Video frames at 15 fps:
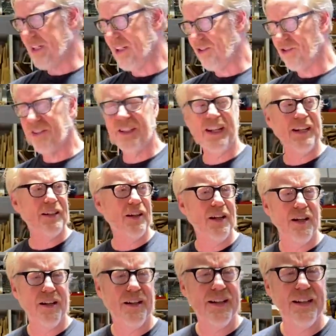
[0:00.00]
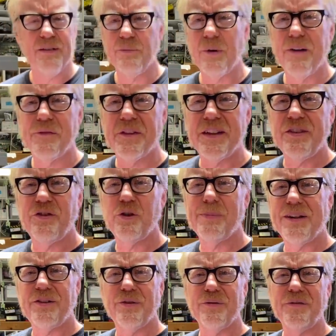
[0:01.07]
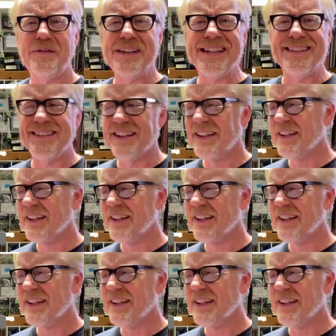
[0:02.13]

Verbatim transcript: inch thick uh, and roughly two by two feet.